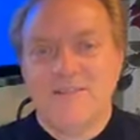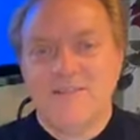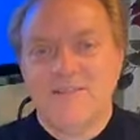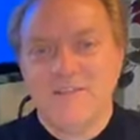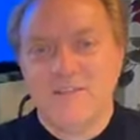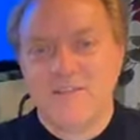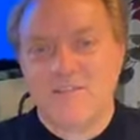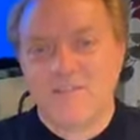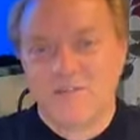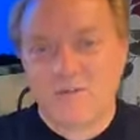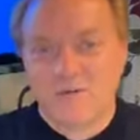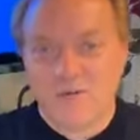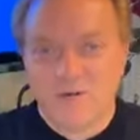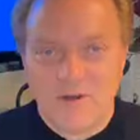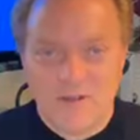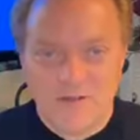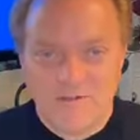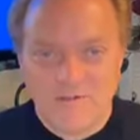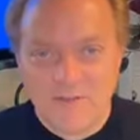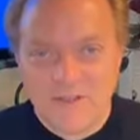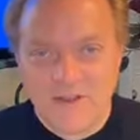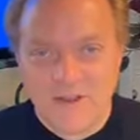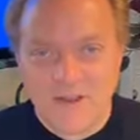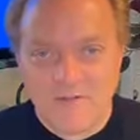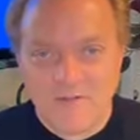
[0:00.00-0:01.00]
the authority
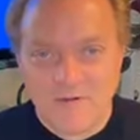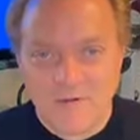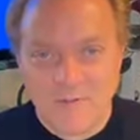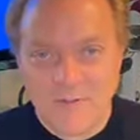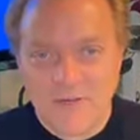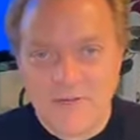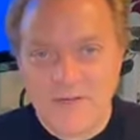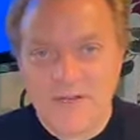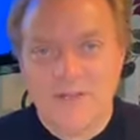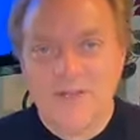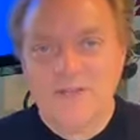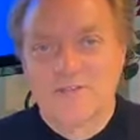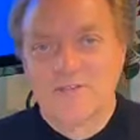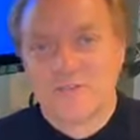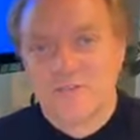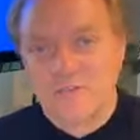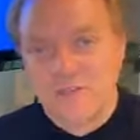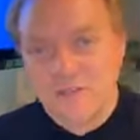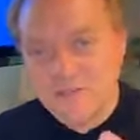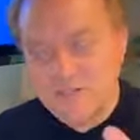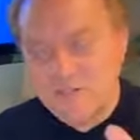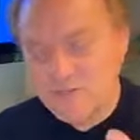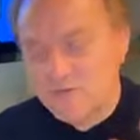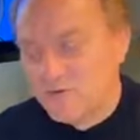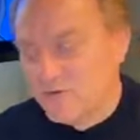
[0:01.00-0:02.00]
of the government so
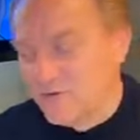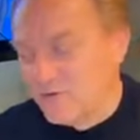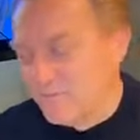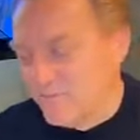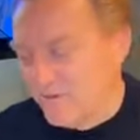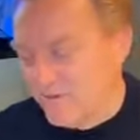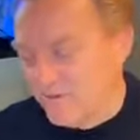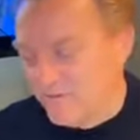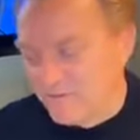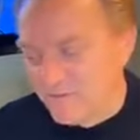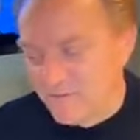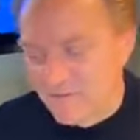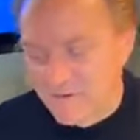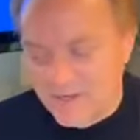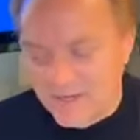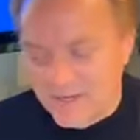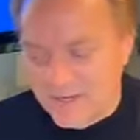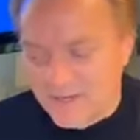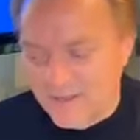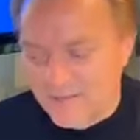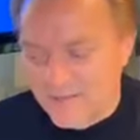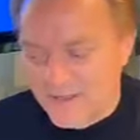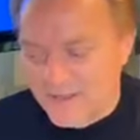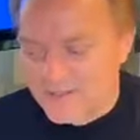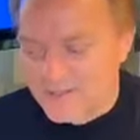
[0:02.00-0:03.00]
that you could be
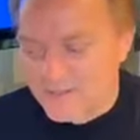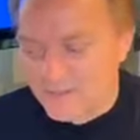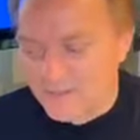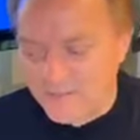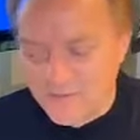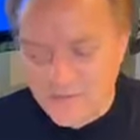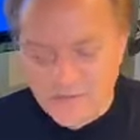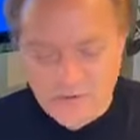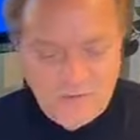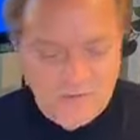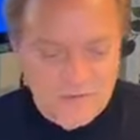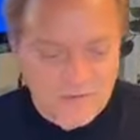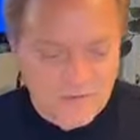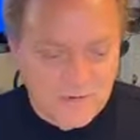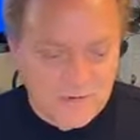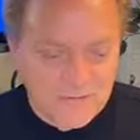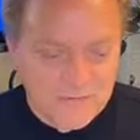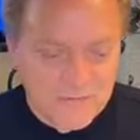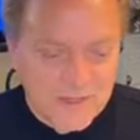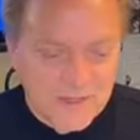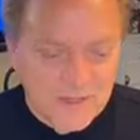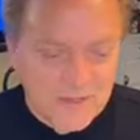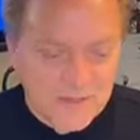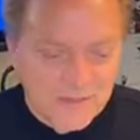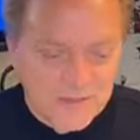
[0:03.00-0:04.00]
free. And that's a beautiful
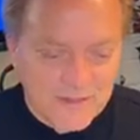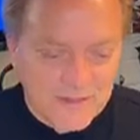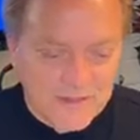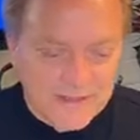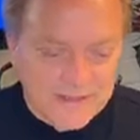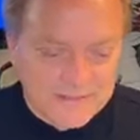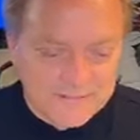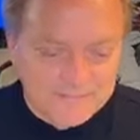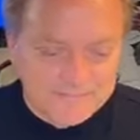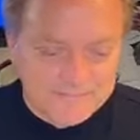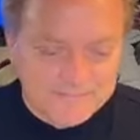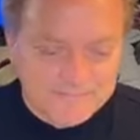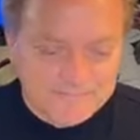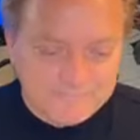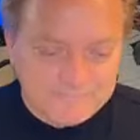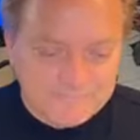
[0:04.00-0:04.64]
thing.